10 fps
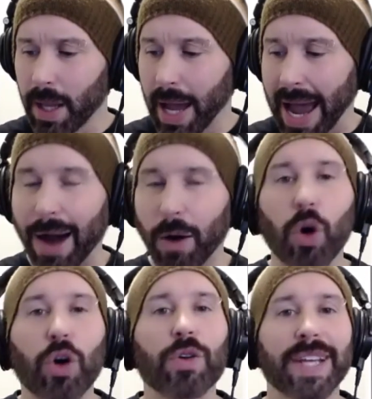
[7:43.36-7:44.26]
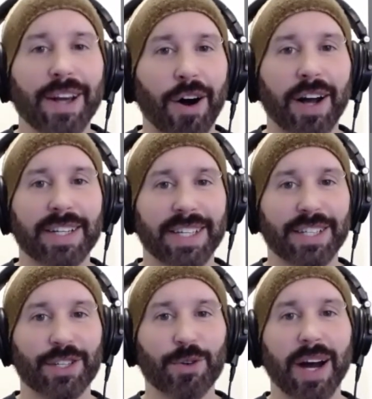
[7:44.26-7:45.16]
how early on
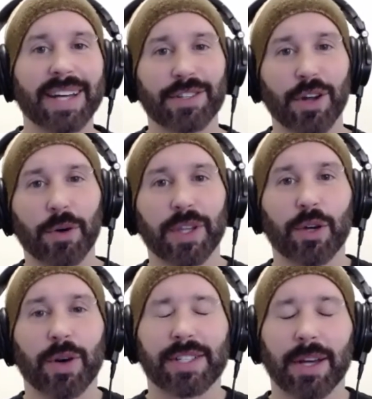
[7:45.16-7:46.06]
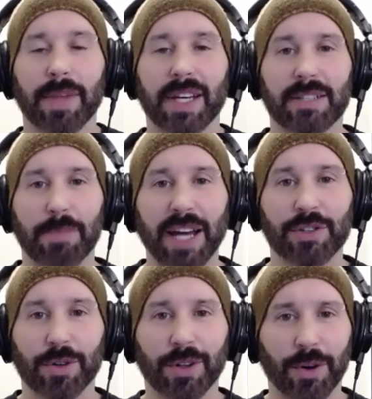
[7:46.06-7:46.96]
did you guys know that you had something
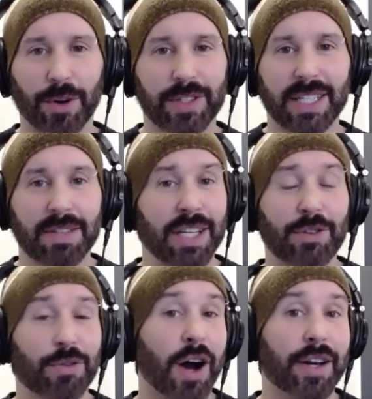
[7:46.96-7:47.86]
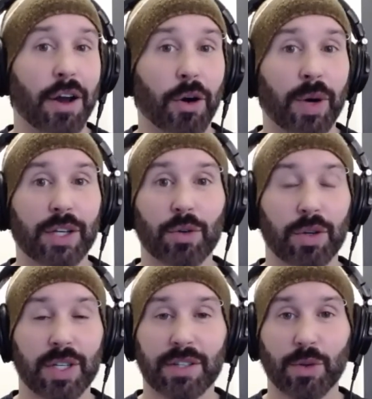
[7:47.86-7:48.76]
special, or did you not know and you were
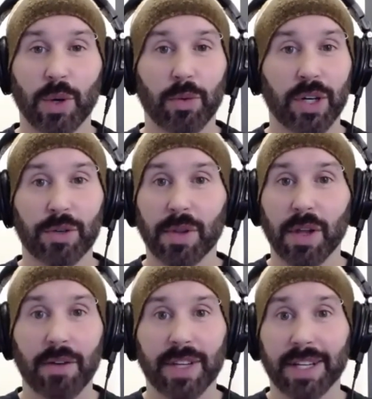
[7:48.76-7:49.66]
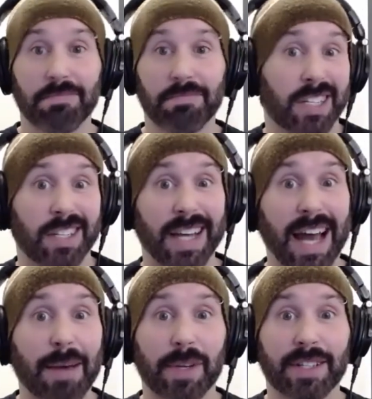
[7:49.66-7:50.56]
just doing what you loved and you just
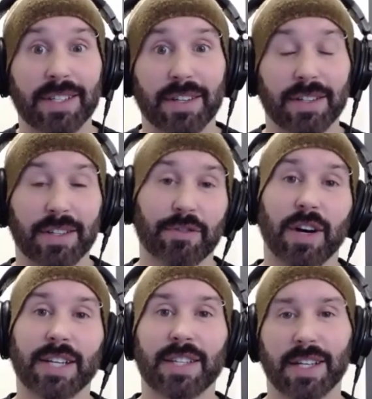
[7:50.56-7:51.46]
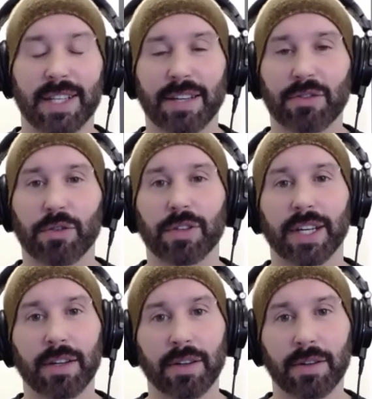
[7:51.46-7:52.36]
happened to find success early?